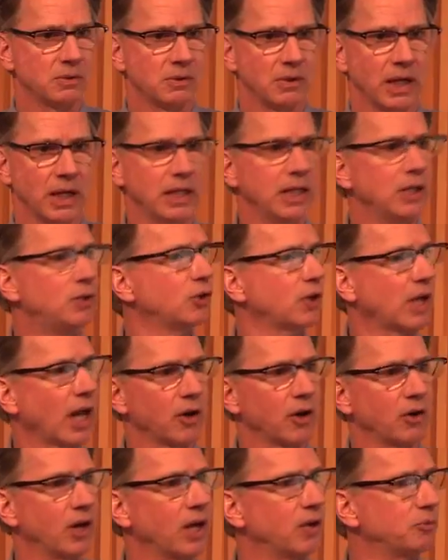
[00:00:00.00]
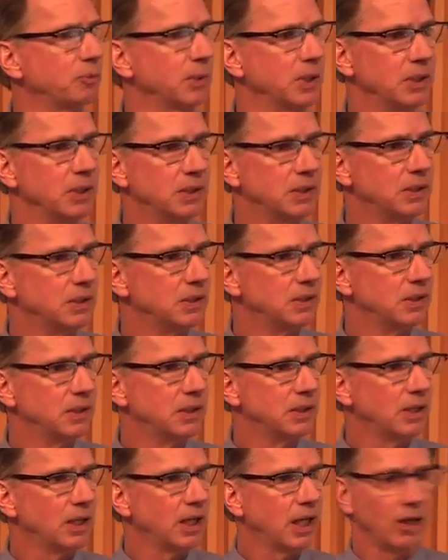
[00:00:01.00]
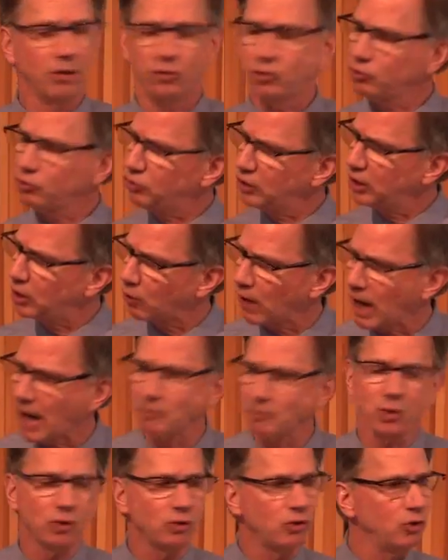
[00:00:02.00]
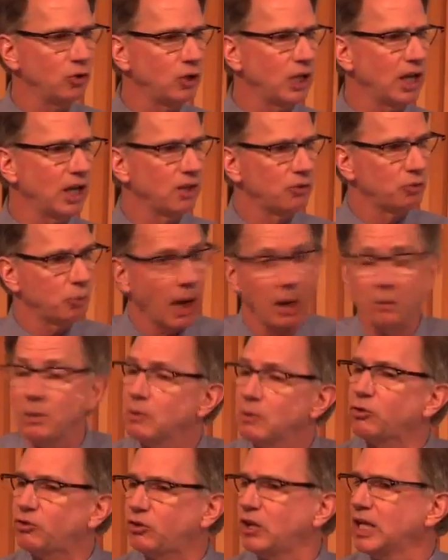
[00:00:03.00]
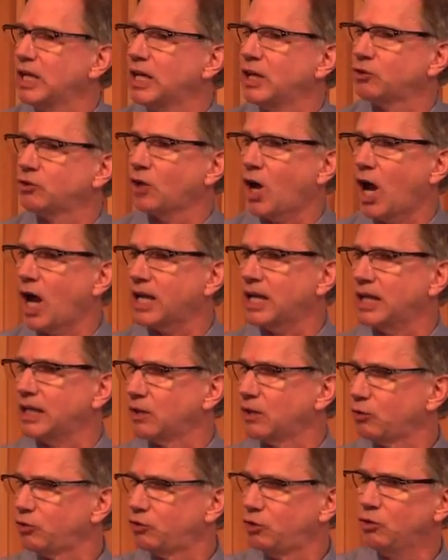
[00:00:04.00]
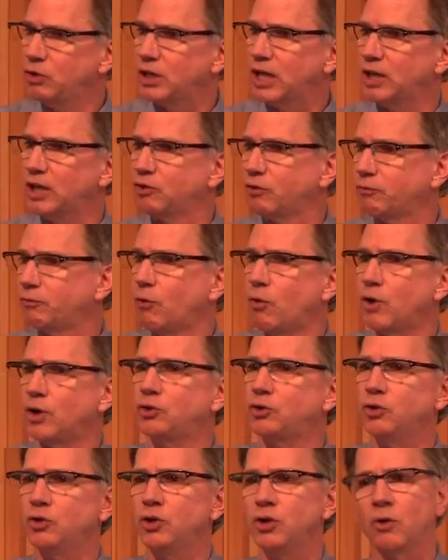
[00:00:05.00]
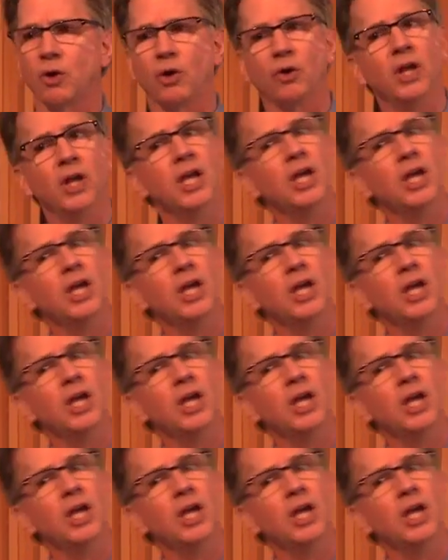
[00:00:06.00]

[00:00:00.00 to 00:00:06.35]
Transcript: and they took out her husband. And so she grabbed her two kids. While we were sitting there talking, there were two kids, a 4- and 2-year-old.